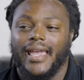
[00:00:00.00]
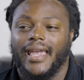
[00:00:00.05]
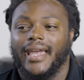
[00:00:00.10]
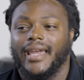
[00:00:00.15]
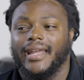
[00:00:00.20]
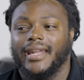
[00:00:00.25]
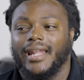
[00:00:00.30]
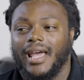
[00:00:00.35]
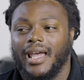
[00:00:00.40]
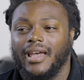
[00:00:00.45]

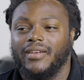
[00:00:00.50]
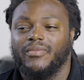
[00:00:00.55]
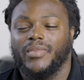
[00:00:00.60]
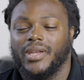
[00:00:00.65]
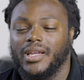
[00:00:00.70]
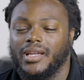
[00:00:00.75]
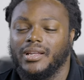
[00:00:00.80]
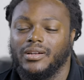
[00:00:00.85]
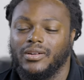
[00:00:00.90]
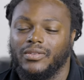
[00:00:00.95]
and I have
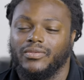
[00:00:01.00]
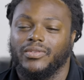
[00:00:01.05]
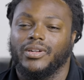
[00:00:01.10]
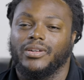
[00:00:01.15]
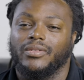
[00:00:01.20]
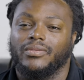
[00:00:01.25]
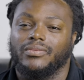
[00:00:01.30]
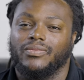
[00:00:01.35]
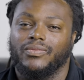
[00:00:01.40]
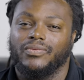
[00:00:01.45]
made
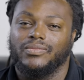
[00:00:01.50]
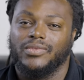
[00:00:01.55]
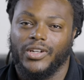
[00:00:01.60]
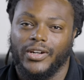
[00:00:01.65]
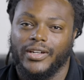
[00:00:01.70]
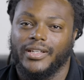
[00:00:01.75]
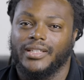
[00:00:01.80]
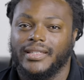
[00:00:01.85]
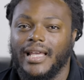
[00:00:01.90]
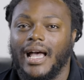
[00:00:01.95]
over
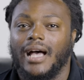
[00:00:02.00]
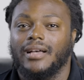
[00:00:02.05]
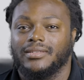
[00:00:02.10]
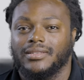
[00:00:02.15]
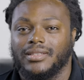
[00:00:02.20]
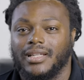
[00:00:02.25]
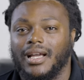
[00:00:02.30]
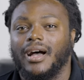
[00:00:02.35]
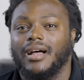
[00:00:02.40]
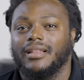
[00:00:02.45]

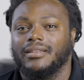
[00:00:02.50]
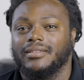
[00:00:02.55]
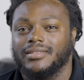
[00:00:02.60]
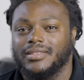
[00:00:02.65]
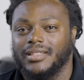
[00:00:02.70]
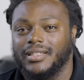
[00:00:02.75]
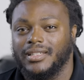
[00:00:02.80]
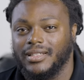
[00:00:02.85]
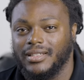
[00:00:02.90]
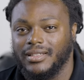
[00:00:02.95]
$30,000
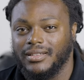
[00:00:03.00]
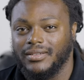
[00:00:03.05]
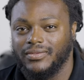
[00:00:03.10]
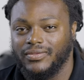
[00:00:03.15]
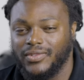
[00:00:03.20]
in the